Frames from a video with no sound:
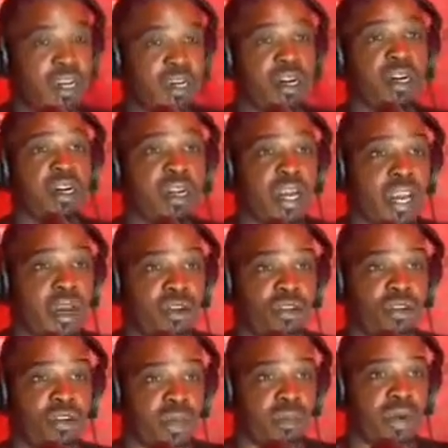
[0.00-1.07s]
care of the house, you
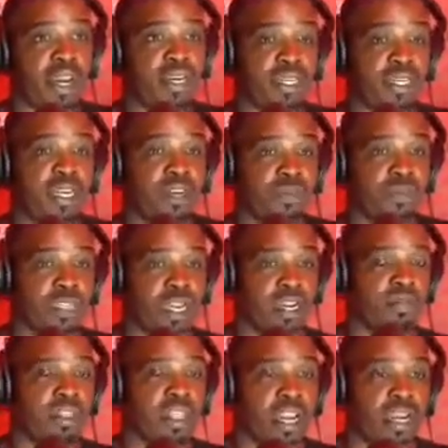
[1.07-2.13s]
know what I mean? Making sure
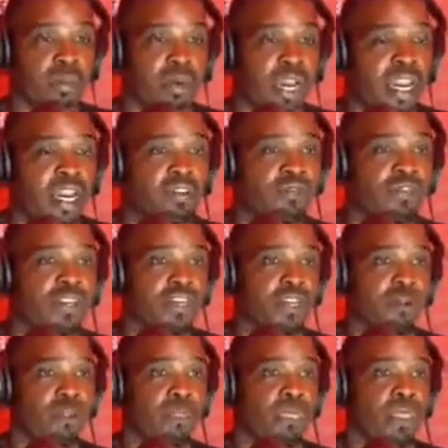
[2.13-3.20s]
everything paid for.
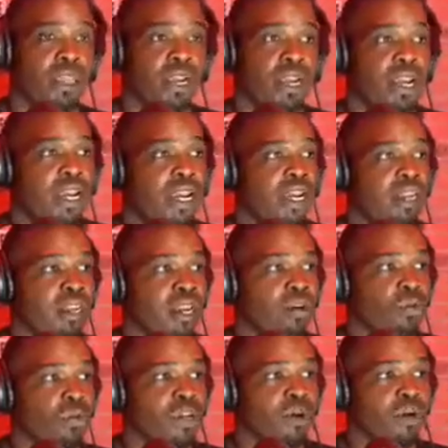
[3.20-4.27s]
And
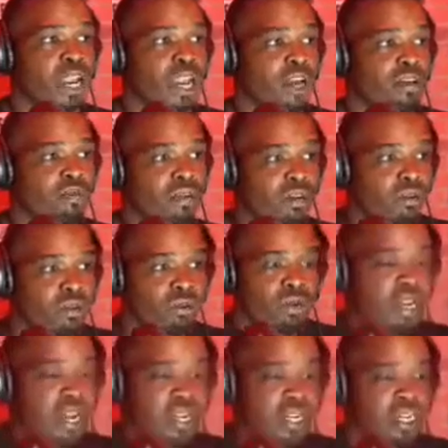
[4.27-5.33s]
we don't have we're
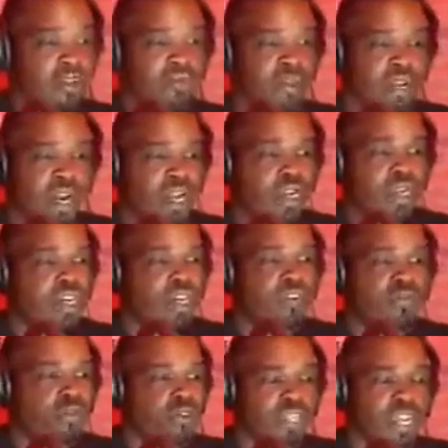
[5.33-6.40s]
not giving our
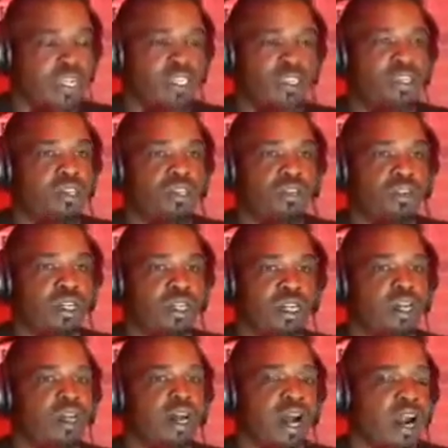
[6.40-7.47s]
loved ones, our children,
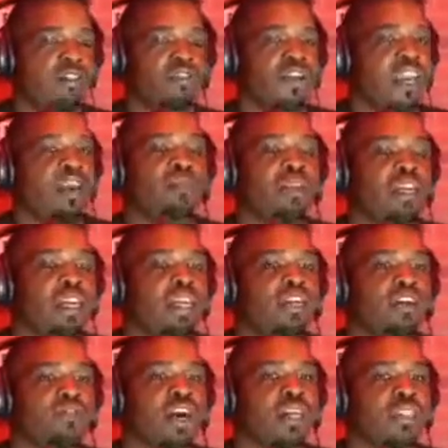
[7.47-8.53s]
our family, any
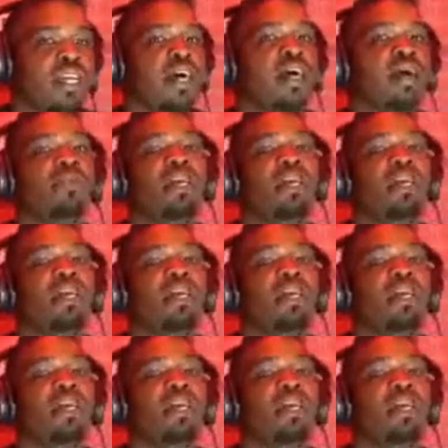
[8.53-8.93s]
of our time.